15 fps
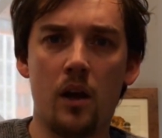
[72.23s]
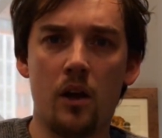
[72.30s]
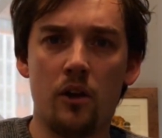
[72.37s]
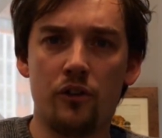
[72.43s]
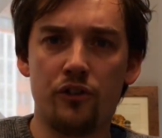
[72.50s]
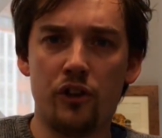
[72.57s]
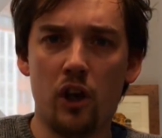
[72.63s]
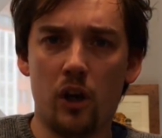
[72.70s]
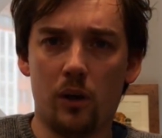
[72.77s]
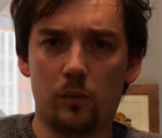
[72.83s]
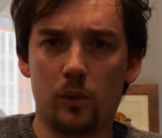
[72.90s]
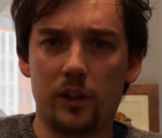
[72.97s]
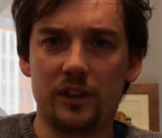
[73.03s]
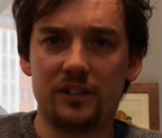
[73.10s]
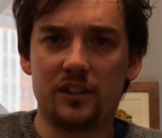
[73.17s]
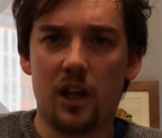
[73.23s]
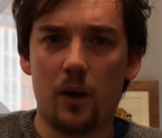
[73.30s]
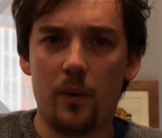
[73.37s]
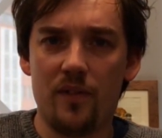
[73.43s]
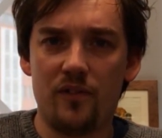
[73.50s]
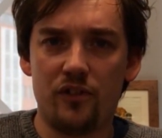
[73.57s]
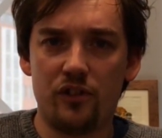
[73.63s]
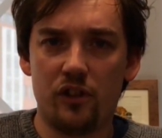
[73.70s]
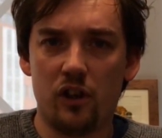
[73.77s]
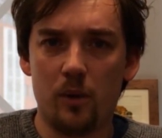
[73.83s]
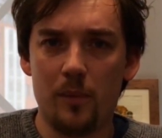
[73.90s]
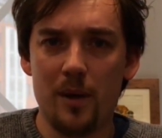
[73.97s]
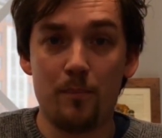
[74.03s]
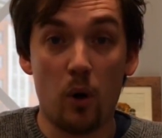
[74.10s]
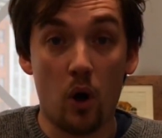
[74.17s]
So, we're going to start with some
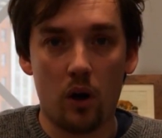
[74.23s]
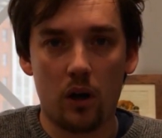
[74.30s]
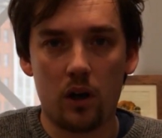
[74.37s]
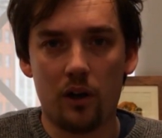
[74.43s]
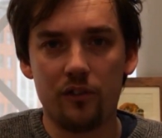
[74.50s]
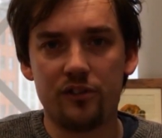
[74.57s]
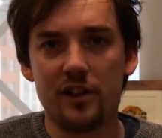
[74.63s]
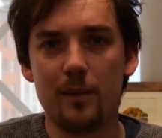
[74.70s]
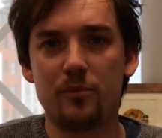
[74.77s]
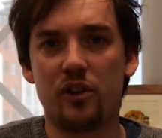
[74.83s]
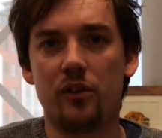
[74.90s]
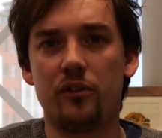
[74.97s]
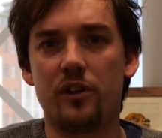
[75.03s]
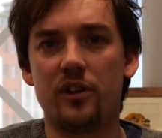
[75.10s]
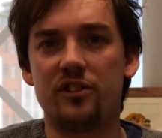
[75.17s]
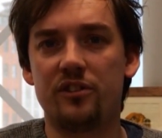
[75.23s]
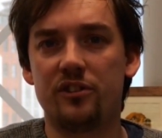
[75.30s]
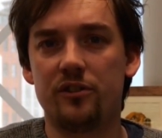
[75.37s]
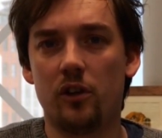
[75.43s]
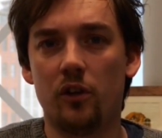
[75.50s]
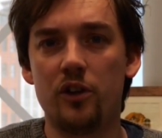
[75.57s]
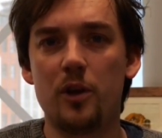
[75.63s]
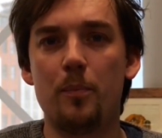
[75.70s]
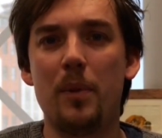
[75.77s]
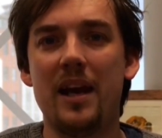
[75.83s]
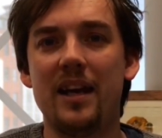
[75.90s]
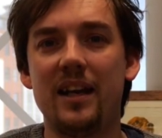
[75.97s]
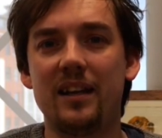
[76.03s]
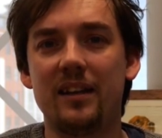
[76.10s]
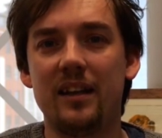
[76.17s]
important concepts
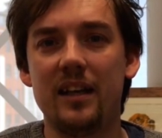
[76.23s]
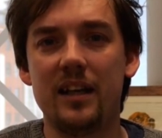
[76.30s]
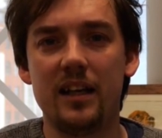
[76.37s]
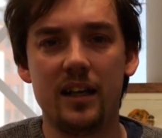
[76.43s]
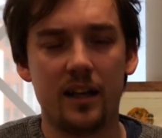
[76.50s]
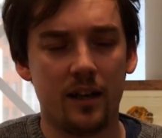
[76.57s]
underpinning the